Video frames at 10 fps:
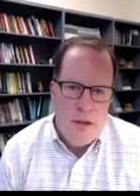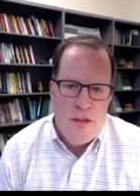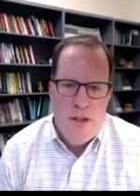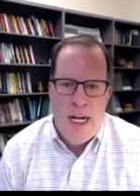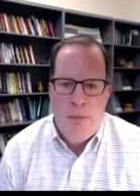is
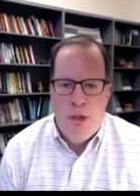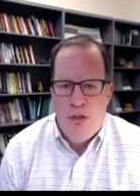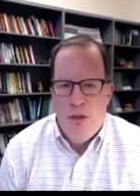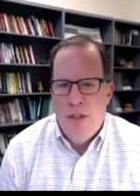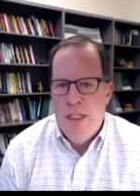there an
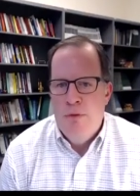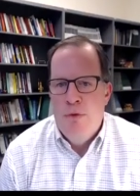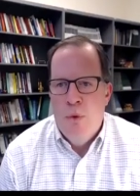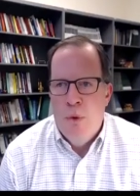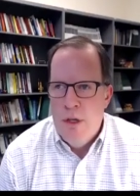opportunity
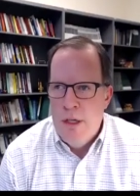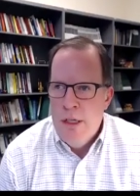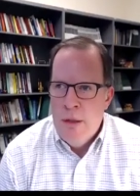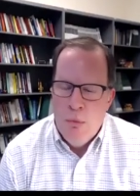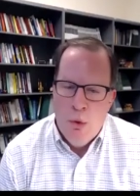for
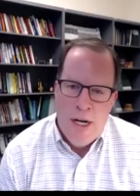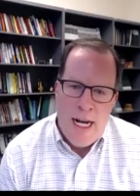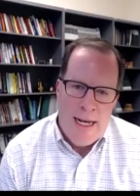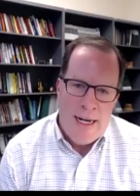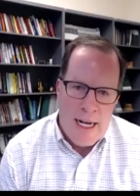more
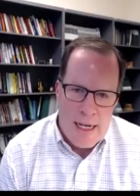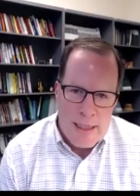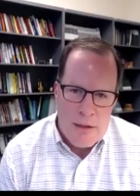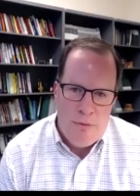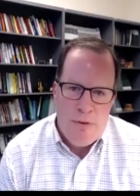ad
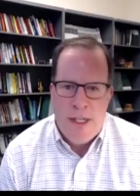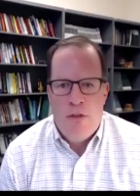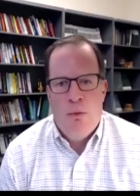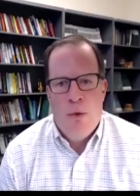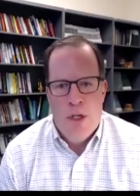hoc
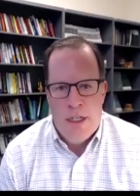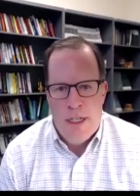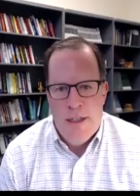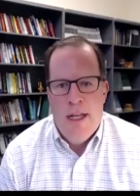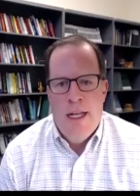flex work and,